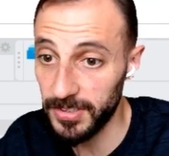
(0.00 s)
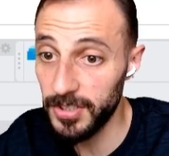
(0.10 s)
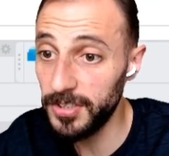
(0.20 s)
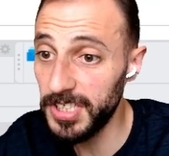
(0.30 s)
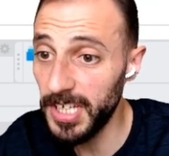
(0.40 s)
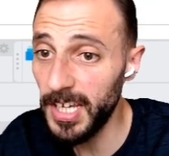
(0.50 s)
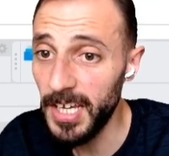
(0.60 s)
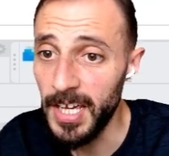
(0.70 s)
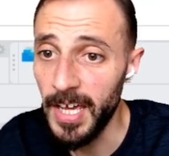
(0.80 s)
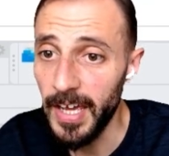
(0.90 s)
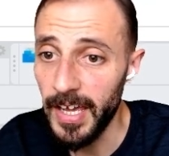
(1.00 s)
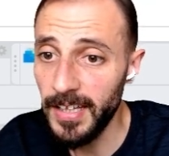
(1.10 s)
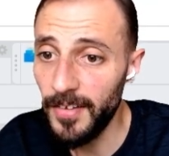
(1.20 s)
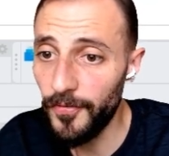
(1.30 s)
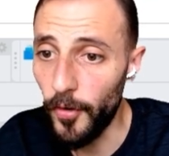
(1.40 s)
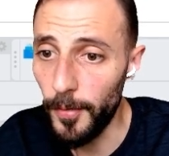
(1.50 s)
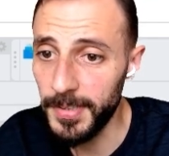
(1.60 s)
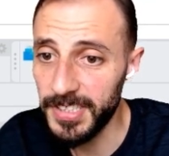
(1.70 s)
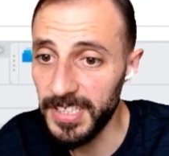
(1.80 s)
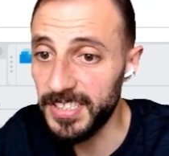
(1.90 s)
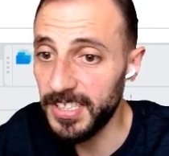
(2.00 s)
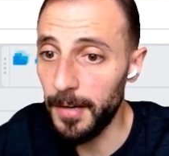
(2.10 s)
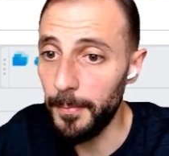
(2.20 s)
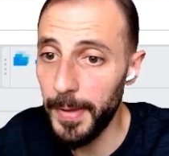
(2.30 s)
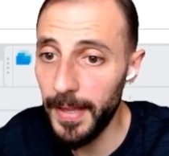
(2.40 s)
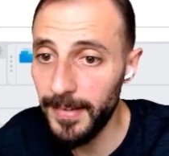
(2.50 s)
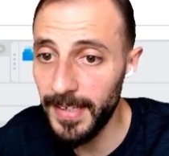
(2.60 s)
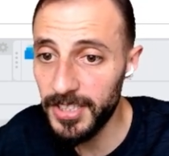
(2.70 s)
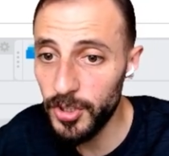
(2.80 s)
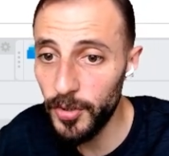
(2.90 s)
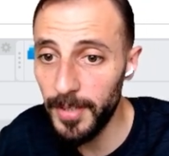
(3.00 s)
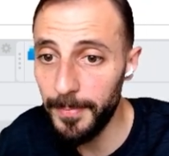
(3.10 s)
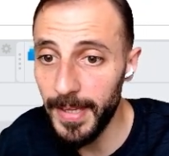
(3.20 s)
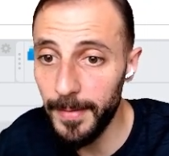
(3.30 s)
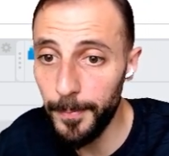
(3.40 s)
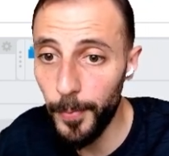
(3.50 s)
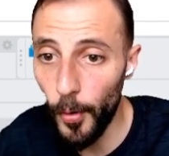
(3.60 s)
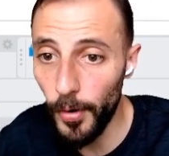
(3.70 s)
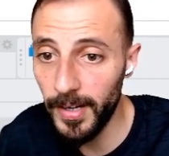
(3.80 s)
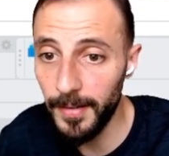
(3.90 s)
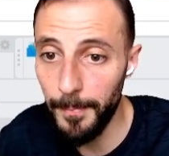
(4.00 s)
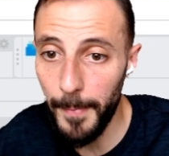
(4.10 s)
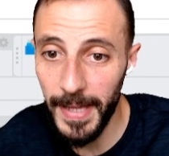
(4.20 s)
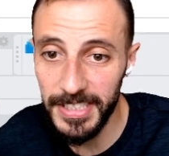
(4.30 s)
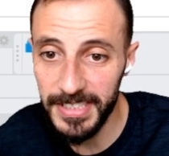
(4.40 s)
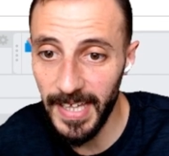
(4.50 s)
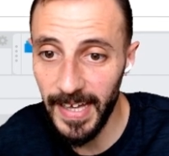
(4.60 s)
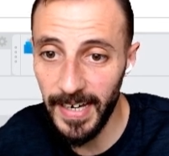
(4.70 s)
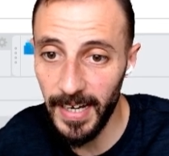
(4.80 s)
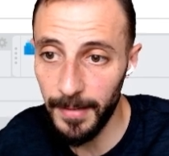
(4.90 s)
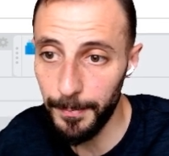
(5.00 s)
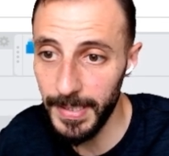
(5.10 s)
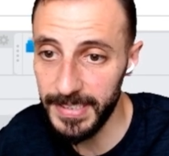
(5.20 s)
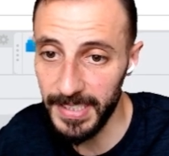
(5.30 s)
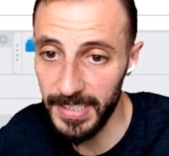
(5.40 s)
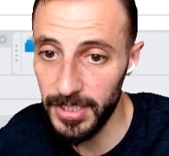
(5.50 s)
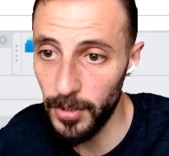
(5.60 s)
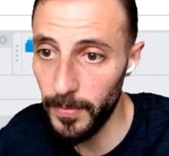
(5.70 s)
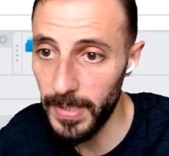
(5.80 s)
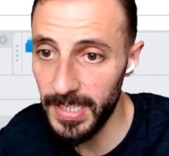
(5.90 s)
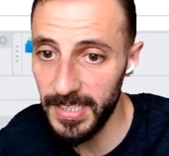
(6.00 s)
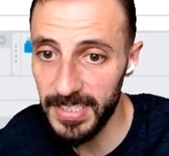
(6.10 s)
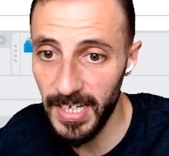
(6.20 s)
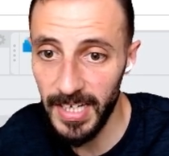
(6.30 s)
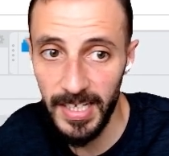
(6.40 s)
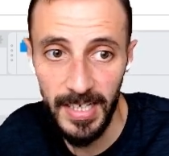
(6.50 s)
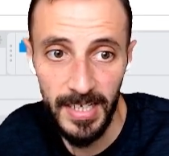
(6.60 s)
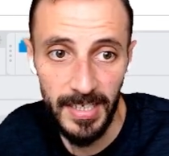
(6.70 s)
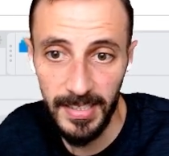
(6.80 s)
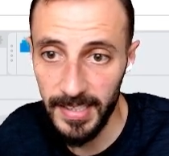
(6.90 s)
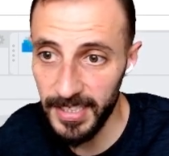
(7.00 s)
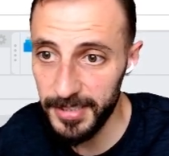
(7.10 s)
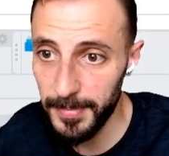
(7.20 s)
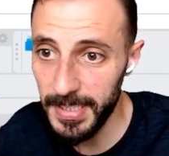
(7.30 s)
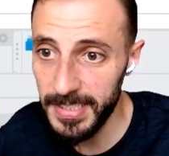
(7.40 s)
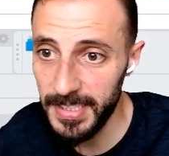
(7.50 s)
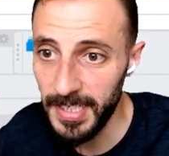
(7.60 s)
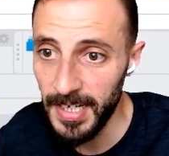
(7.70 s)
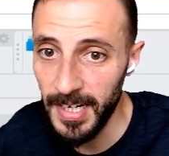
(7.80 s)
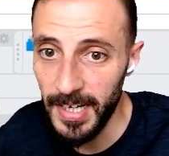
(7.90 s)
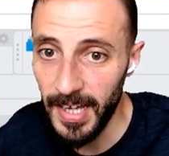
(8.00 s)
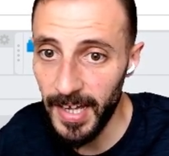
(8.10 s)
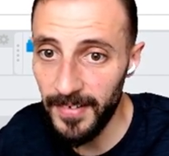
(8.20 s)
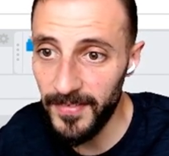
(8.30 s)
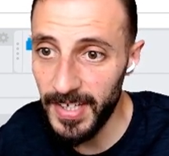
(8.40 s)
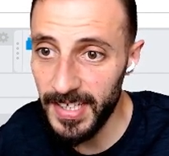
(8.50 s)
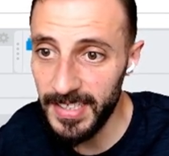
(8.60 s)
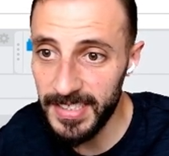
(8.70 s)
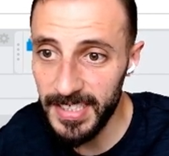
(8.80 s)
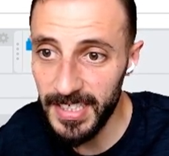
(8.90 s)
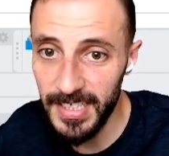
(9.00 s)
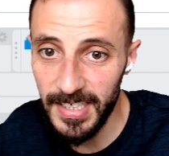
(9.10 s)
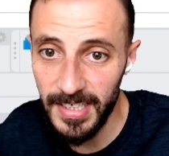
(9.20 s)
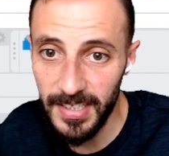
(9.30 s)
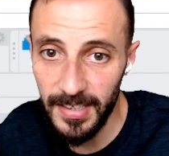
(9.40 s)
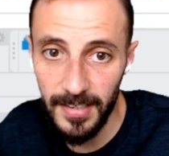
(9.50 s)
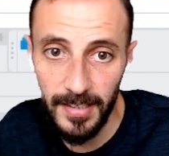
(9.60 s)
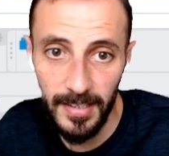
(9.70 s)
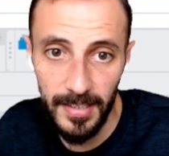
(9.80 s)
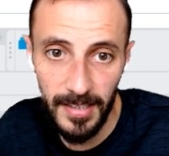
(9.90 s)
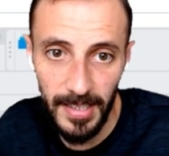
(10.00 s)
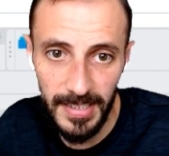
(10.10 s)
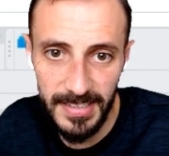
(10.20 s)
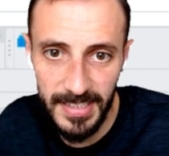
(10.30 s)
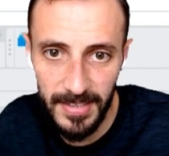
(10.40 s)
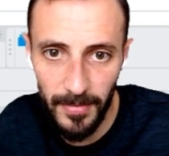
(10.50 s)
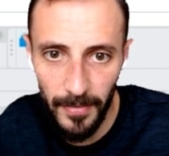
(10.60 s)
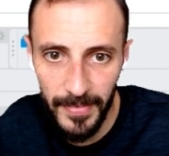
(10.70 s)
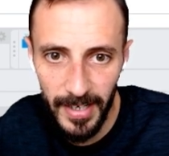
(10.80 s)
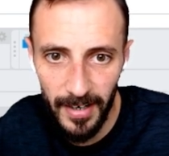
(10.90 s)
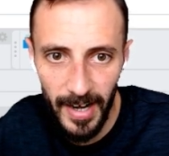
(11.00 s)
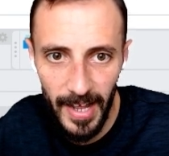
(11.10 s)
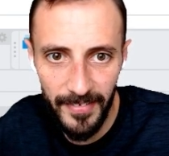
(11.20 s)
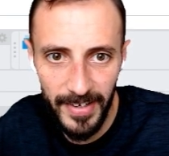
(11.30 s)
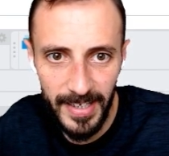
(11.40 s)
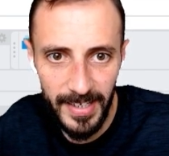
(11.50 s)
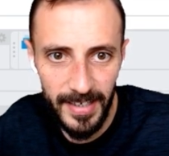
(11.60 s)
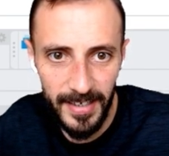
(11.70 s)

You see, in the Forma screen, some buildings couldn't be imported, mesh data missing. So we can say dismiss, and we can see what we are having here.